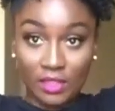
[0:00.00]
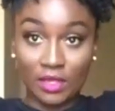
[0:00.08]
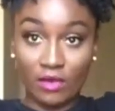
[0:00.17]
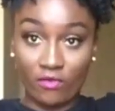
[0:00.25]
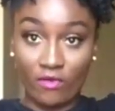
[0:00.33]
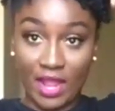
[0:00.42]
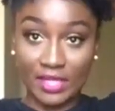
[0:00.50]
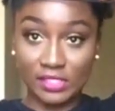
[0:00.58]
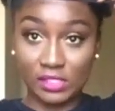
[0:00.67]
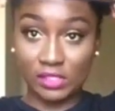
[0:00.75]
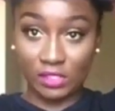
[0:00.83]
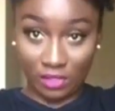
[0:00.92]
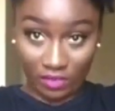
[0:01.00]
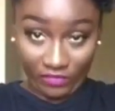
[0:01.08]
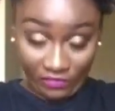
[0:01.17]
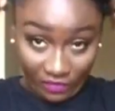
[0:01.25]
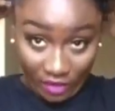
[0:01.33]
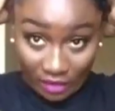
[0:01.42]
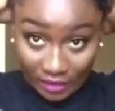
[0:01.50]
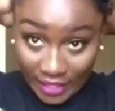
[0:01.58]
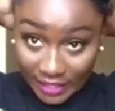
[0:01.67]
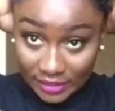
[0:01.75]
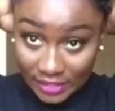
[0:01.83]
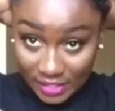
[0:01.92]
the rest to the front
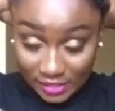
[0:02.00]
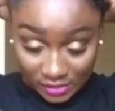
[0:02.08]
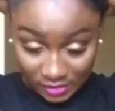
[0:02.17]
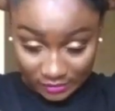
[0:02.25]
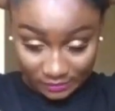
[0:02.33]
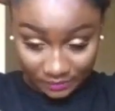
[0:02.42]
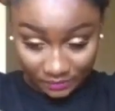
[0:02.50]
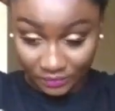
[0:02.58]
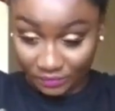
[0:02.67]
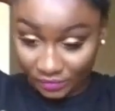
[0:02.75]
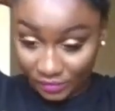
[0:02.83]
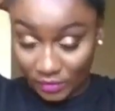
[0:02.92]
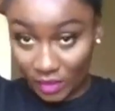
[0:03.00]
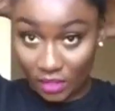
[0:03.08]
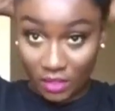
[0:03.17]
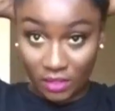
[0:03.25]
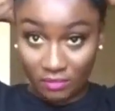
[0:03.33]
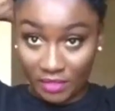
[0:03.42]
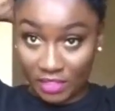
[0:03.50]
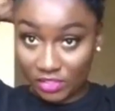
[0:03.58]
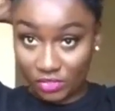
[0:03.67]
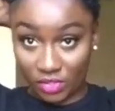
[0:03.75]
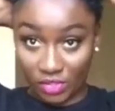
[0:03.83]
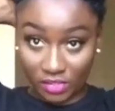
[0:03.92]
like this. Make
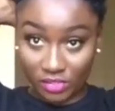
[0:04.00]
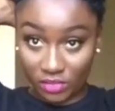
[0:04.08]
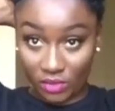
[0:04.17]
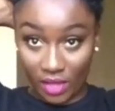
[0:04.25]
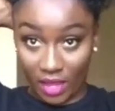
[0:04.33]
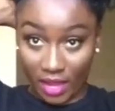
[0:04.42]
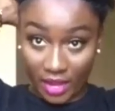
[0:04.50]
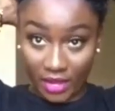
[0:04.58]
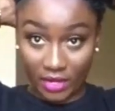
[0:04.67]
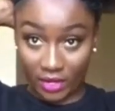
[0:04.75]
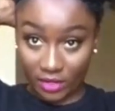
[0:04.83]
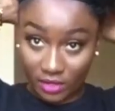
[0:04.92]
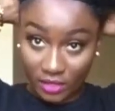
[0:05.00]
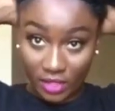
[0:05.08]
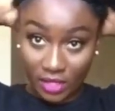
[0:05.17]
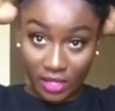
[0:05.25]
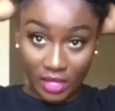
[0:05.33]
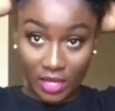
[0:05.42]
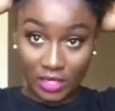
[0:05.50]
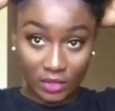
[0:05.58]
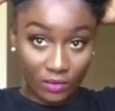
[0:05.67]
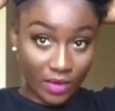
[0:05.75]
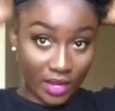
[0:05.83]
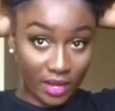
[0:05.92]
sure there's no hair
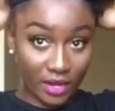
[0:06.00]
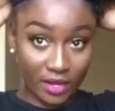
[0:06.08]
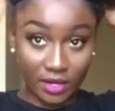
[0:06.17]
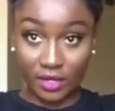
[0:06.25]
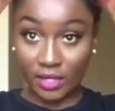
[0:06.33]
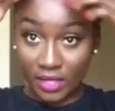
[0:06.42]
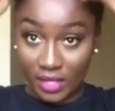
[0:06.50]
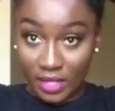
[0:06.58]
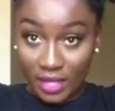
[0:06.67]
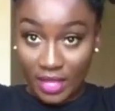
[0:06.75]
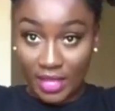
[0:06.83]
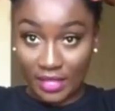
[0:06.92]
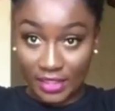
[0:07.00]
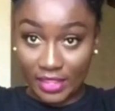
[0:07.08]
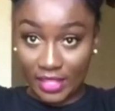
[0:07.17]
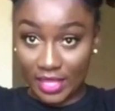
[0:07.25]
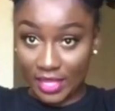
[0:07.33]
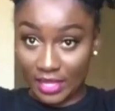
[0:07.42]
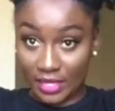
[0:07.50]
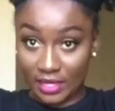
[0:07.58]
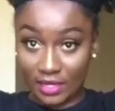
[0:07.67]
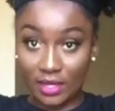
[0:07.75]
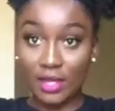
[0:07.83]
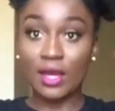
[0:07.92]
anywhere. And
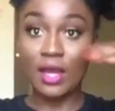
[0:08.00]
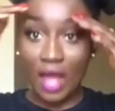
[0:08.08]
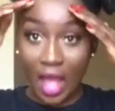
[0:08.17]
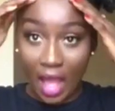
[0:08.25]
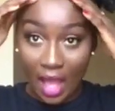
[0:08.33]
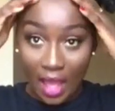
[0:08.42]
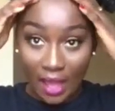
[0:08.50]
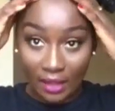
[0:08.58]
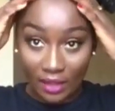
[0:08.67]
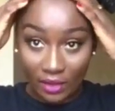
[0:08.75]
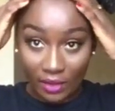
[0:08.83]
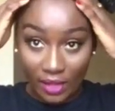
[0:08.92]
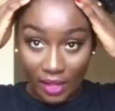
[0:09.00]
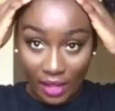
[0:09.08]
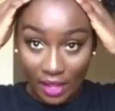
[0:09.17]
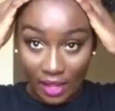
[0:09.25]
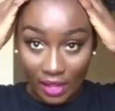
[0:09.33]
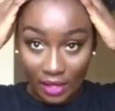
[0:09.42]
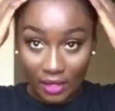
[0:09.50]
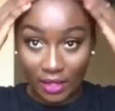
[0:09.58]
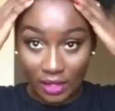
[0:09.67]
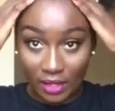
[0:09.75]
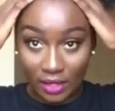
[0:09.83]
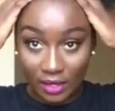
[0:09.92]
then I go ahead
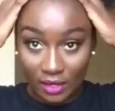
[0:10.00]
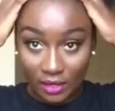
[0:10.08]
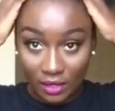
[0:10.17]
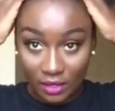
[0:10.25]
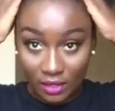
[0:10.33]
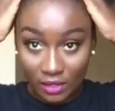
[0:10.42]
and